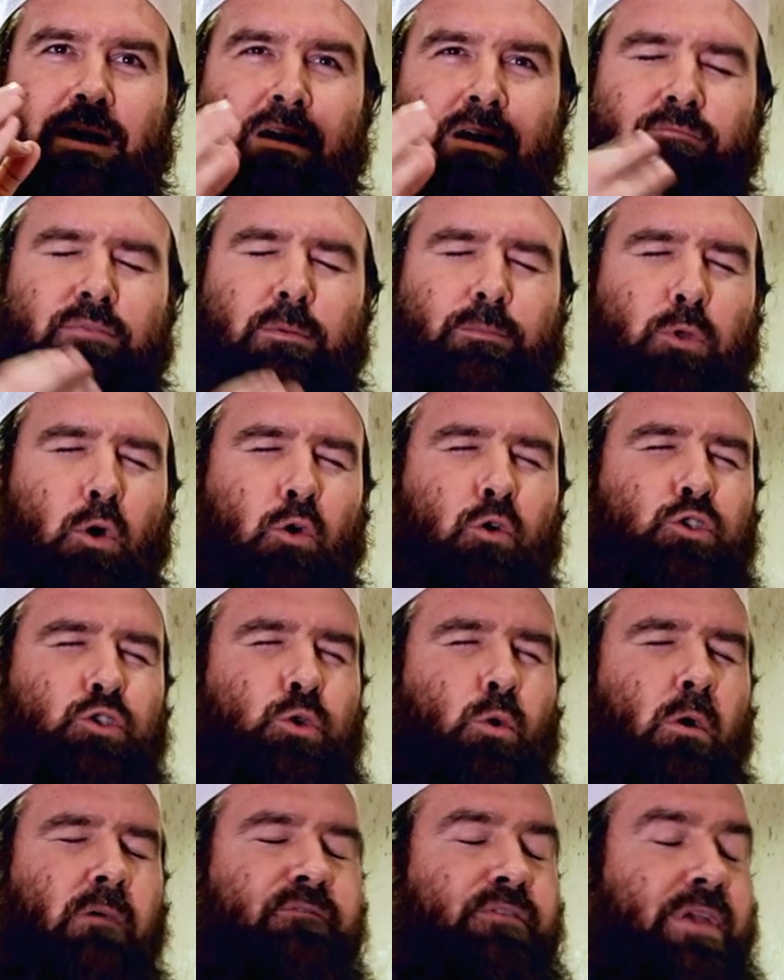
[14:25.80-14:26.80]
from those
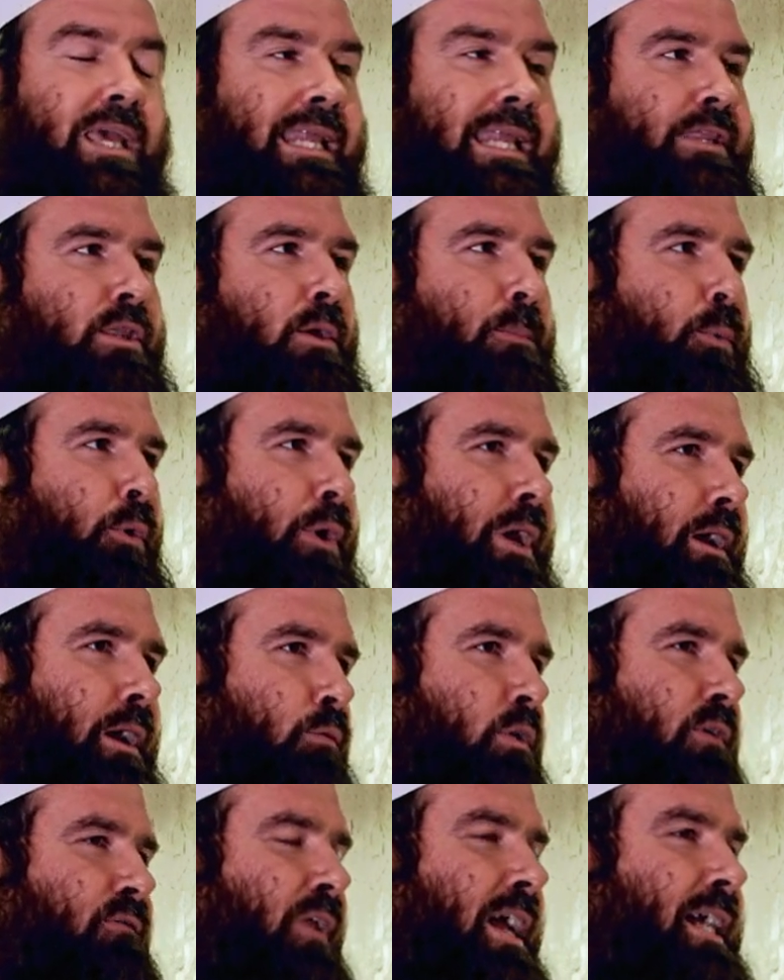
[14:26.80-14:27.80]
who are feeling the prayer,
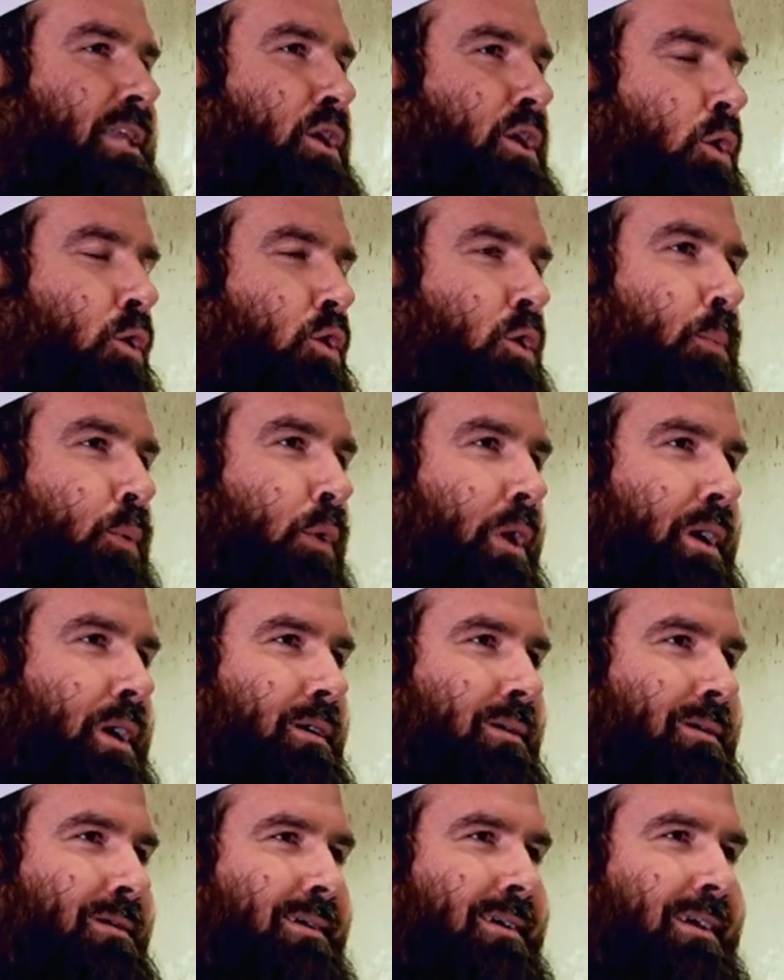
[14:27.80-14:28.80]
reflecting on the prayer.
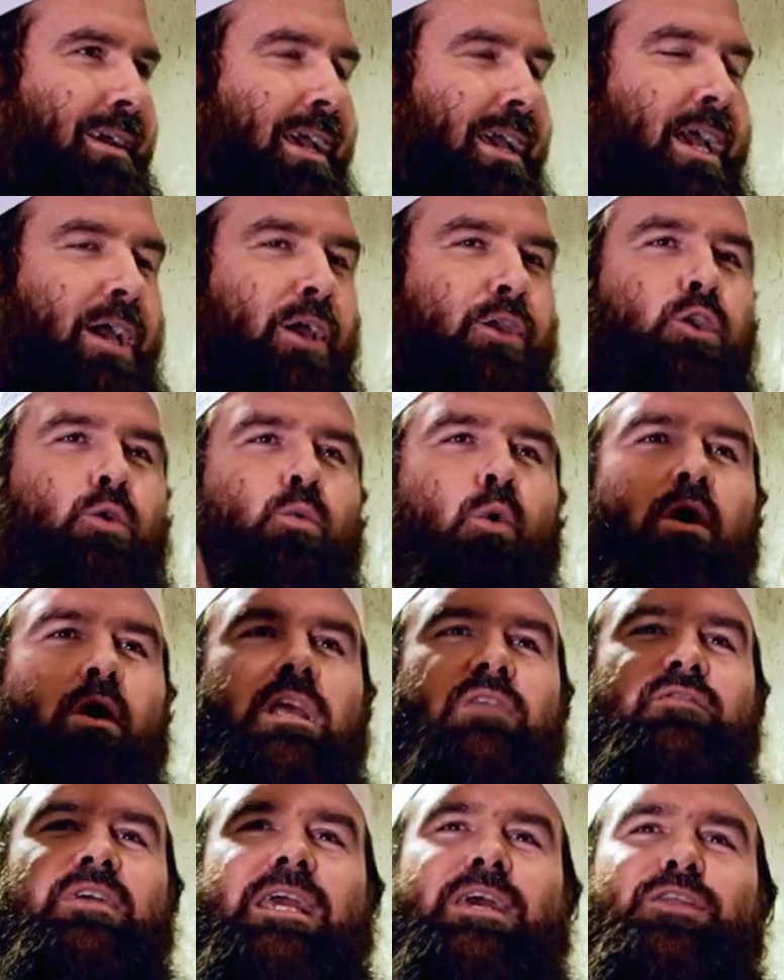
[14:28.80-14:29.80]
You won't
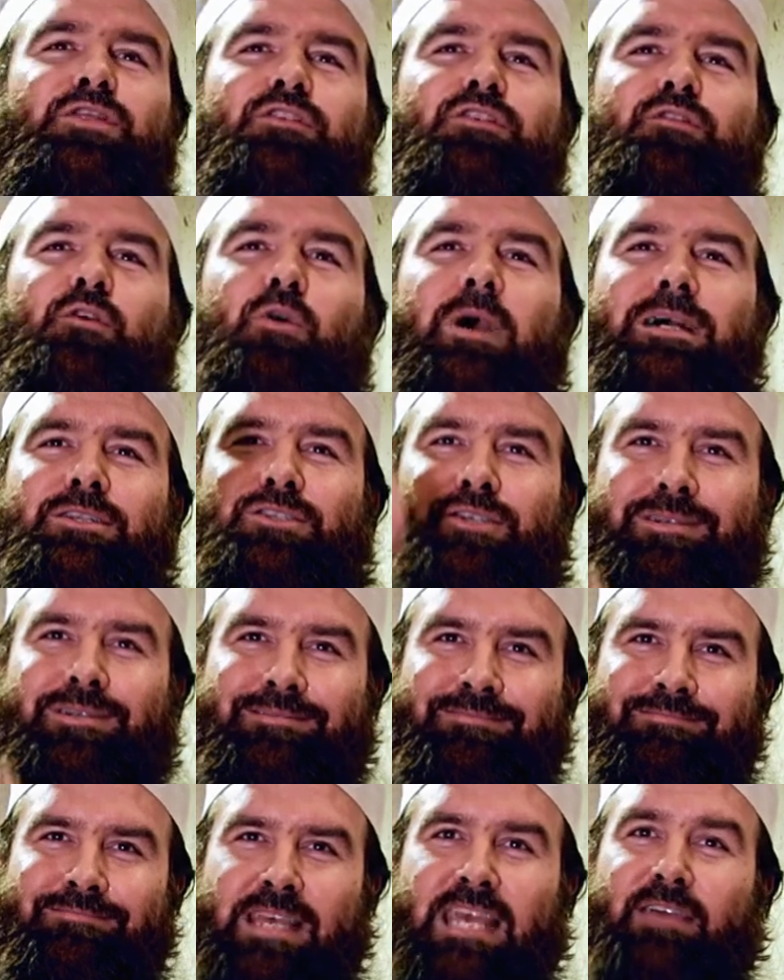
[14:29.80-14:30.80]
even get the full ajr,
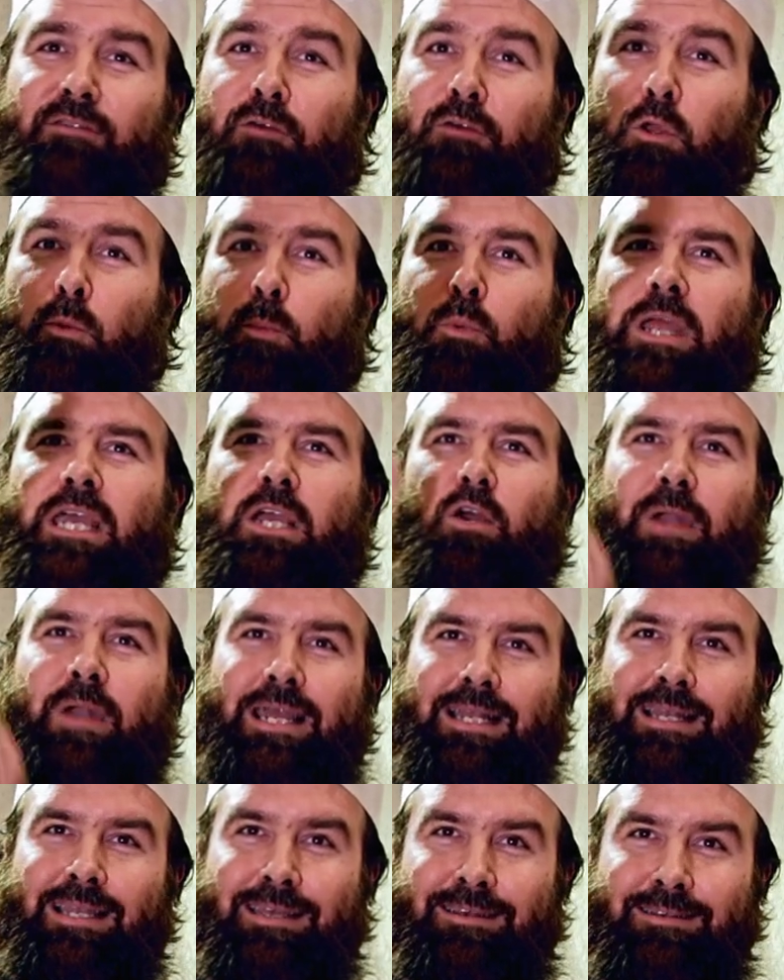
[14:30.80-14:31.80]
even if you pray
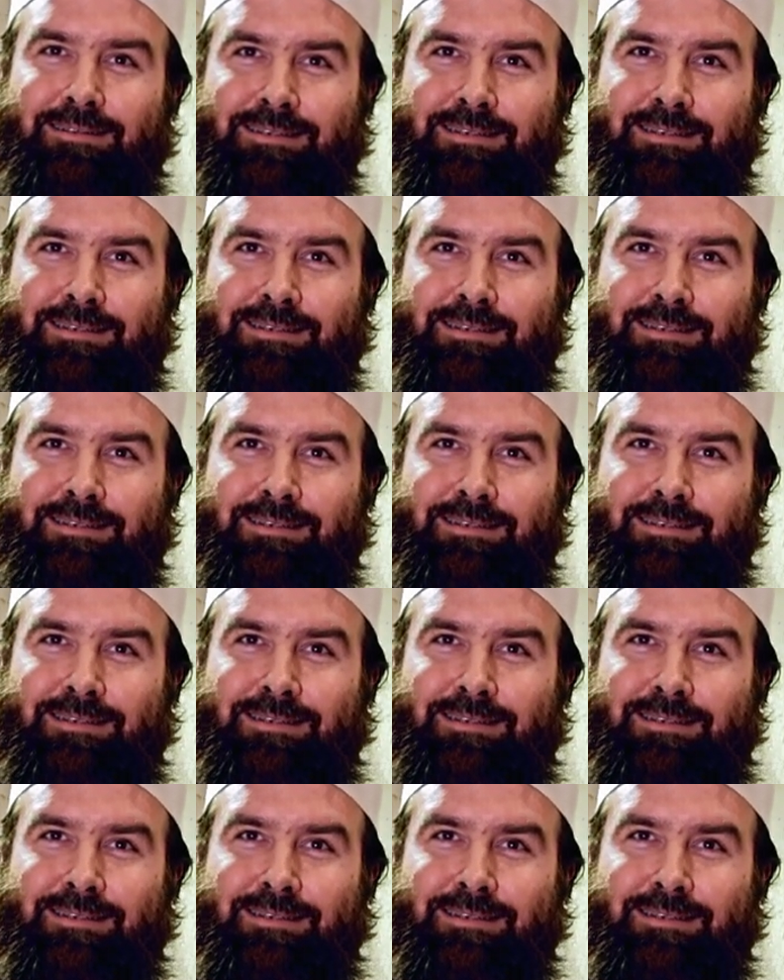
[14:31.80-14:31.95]
correctly.